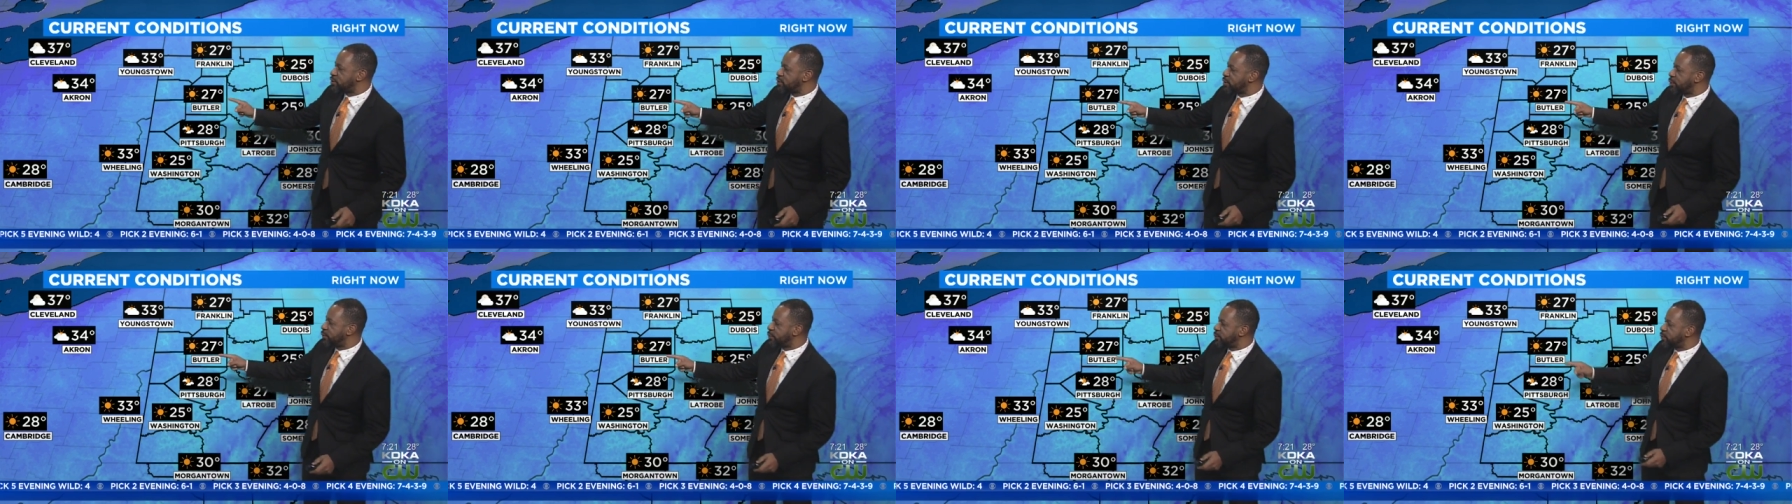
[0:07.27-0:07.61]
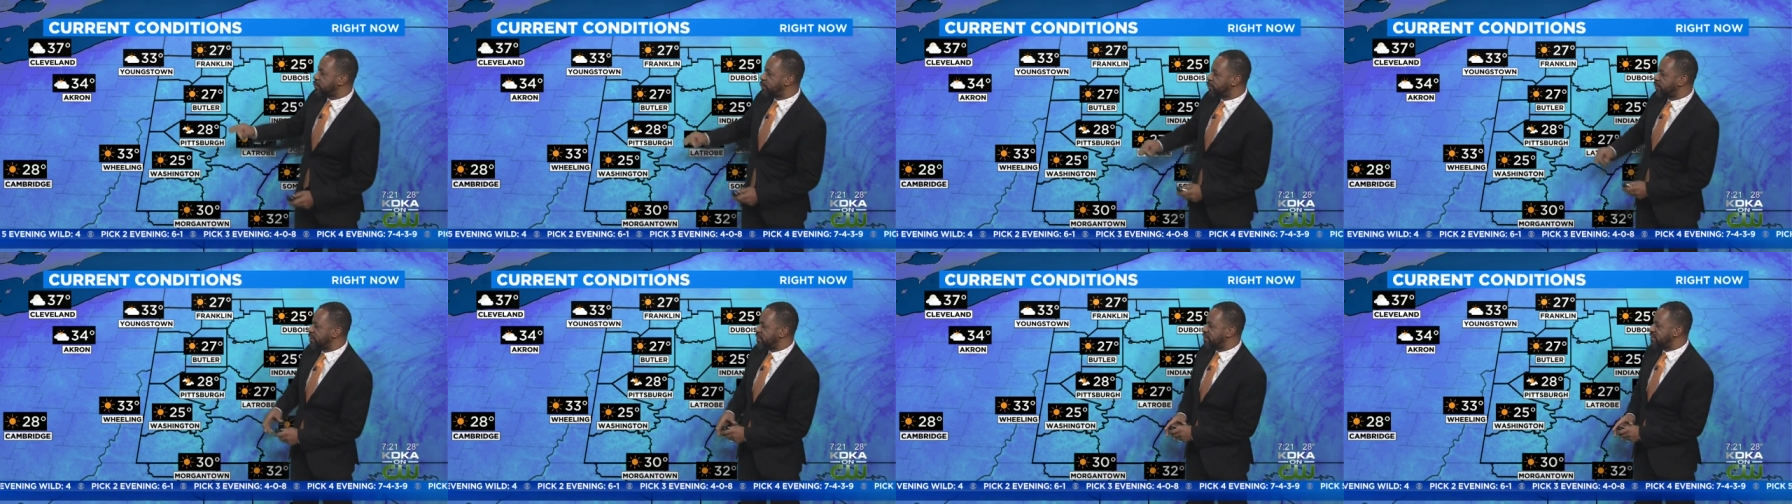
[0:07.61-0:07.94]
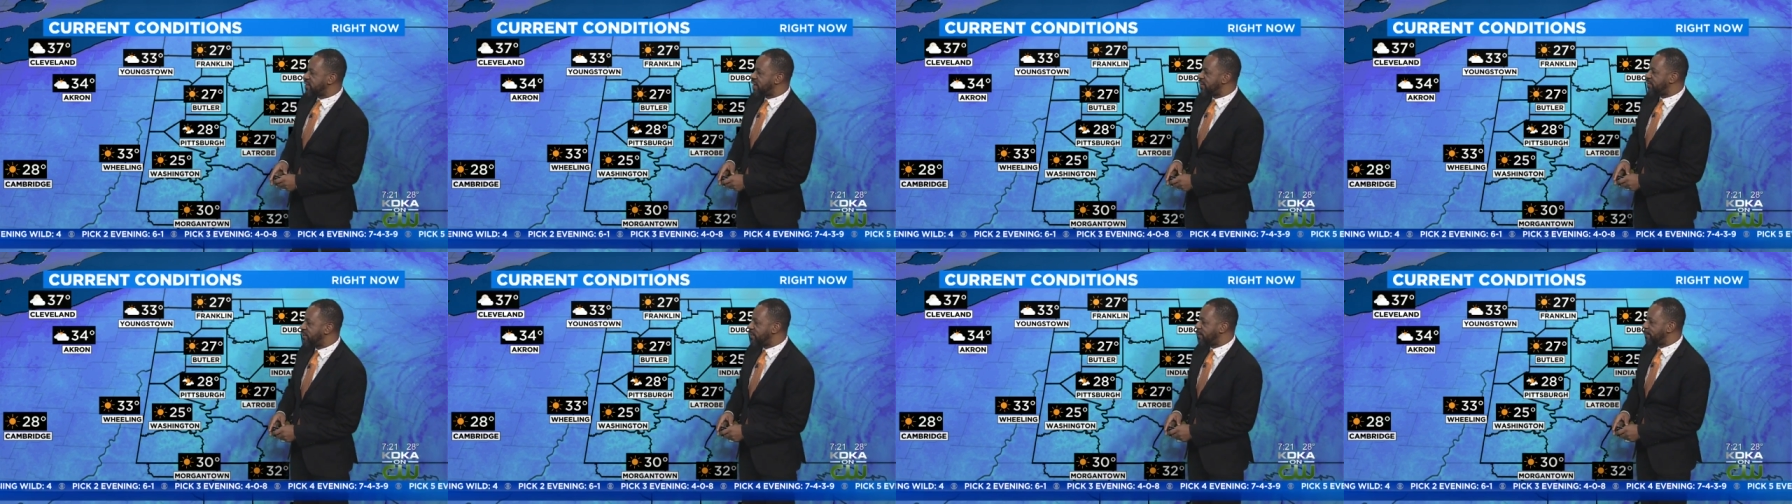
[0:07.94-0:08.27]
showing,
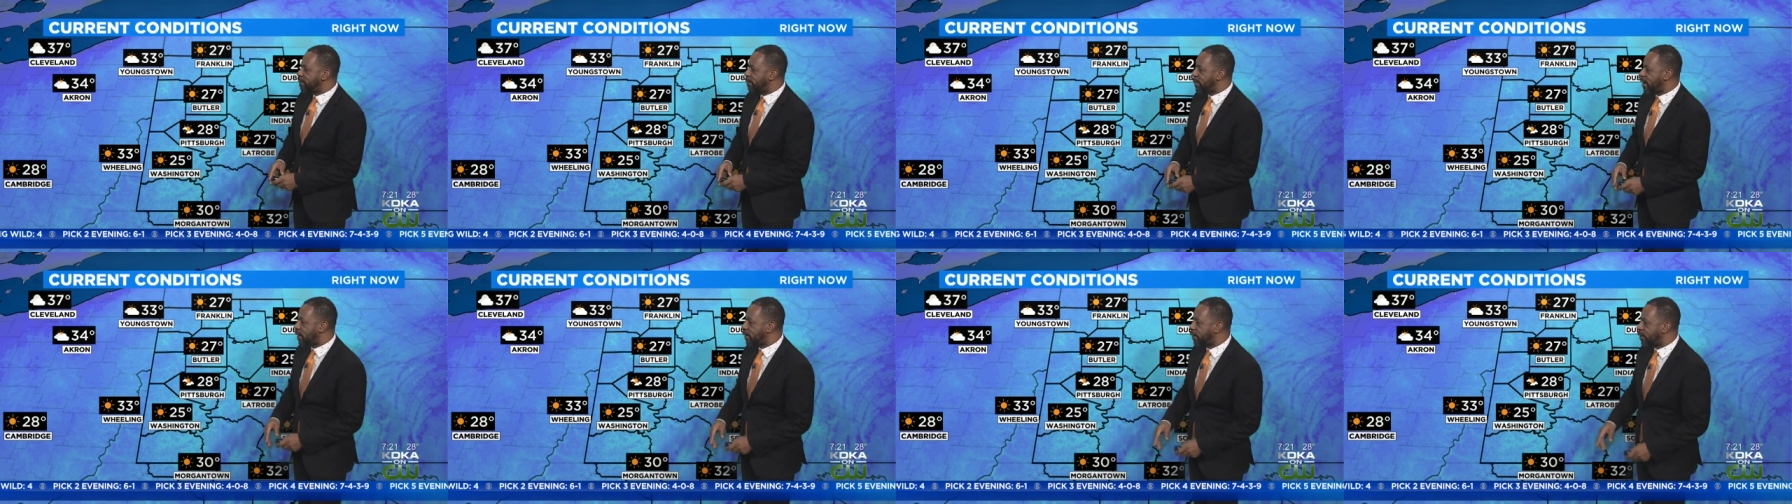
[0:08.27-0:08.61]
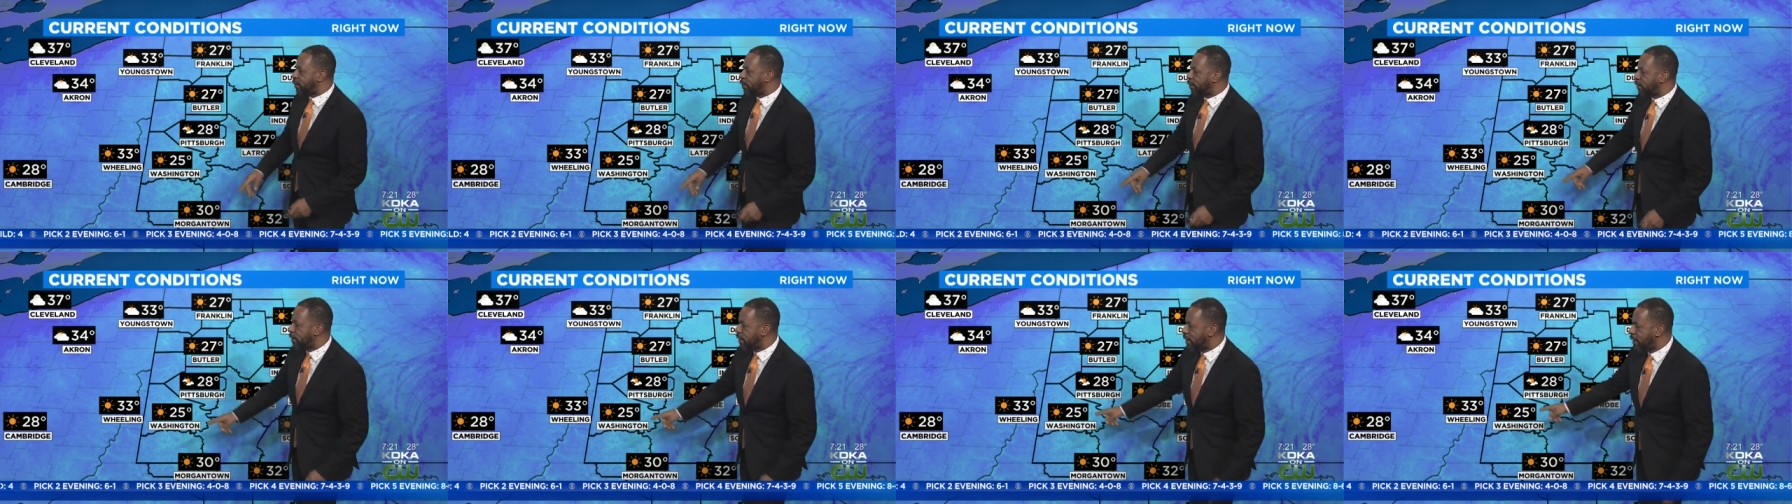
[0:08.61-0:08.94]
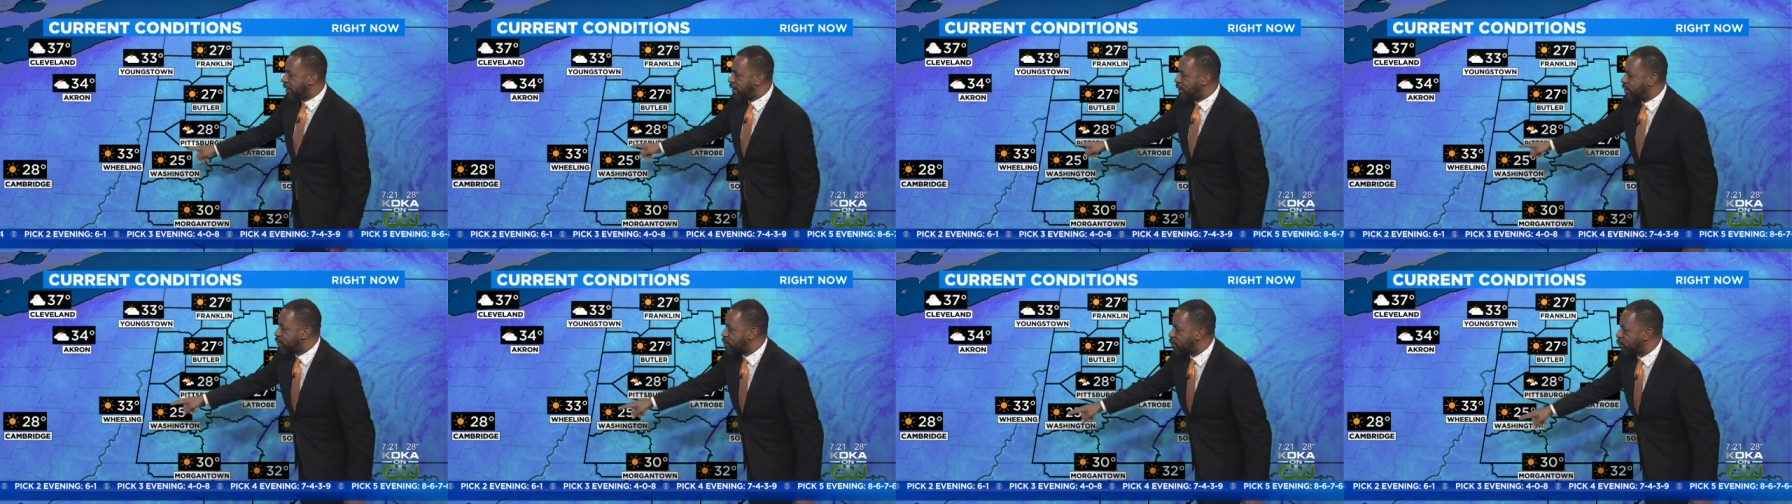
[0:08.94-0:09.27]
27 in Butler,
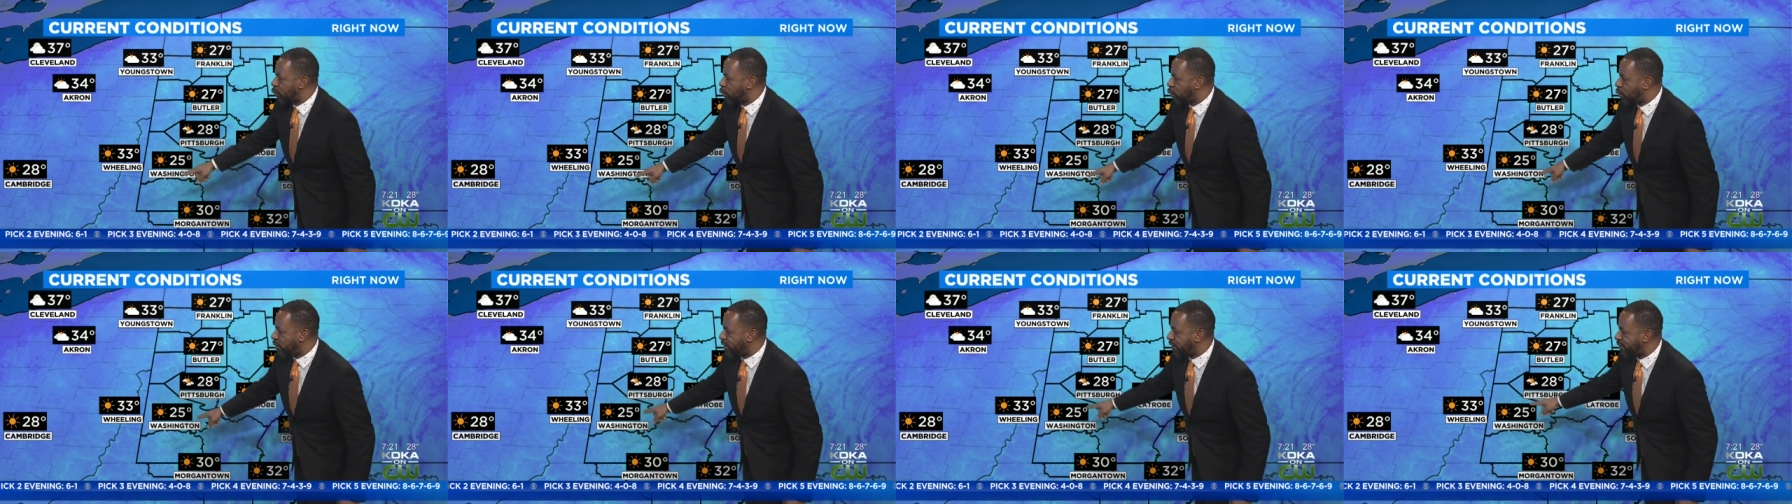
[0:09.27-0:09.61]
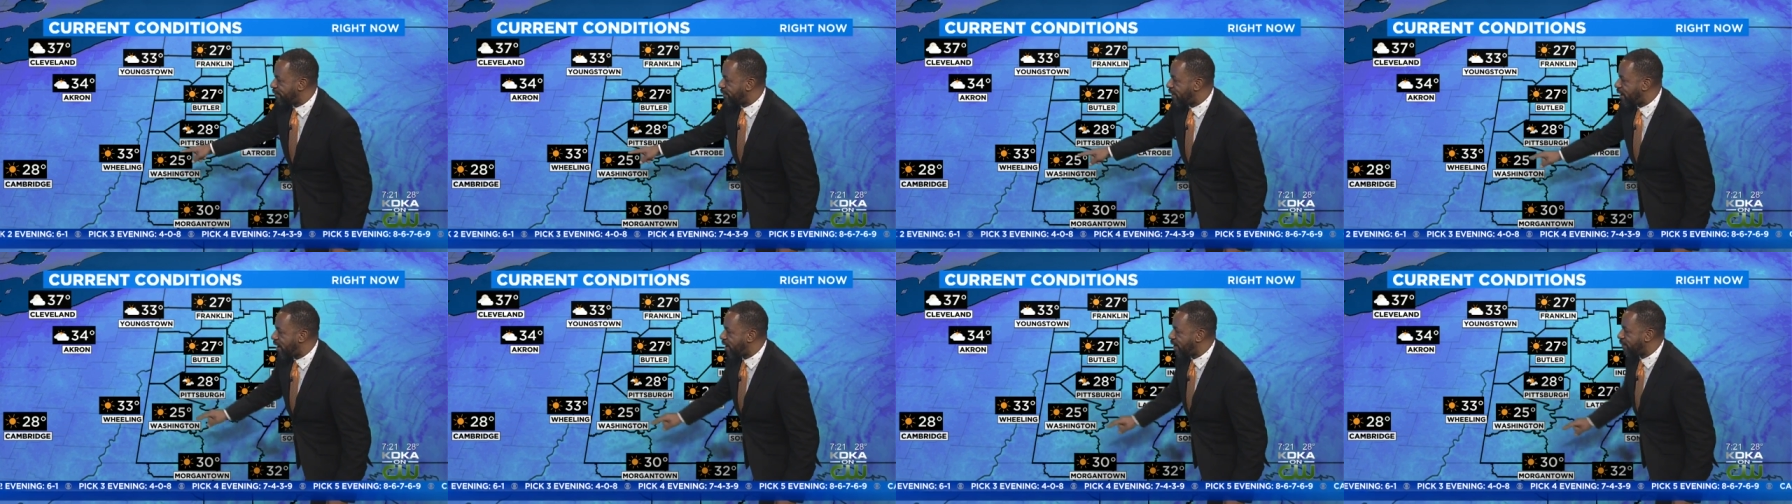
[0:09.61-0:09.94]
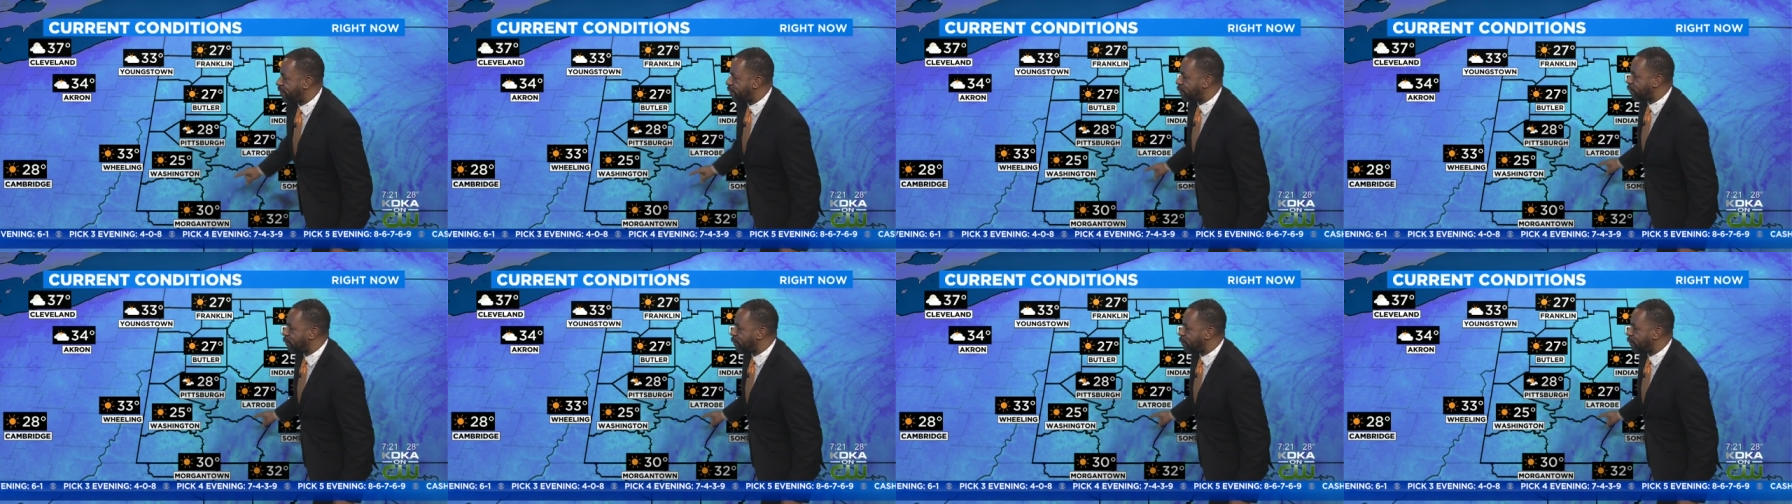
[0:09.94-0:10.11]
25